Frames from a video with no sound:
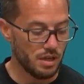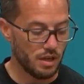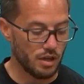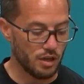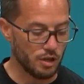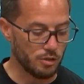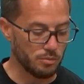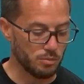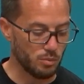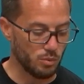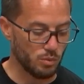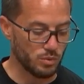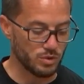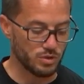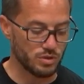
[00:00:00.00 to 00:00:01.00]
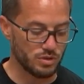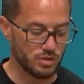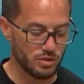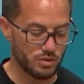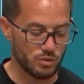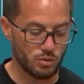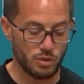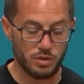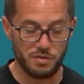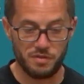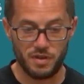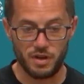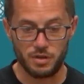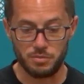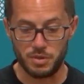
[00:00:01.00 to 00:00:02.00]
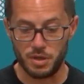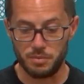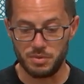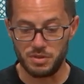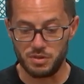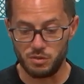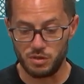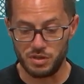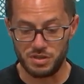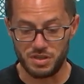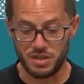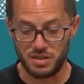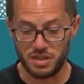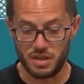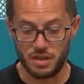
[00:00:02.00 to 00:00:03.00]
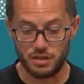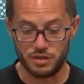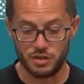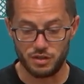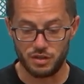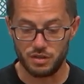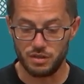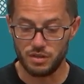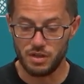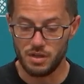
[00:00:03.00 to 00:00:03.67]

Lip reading: was really fired me up. He really set the edge on the,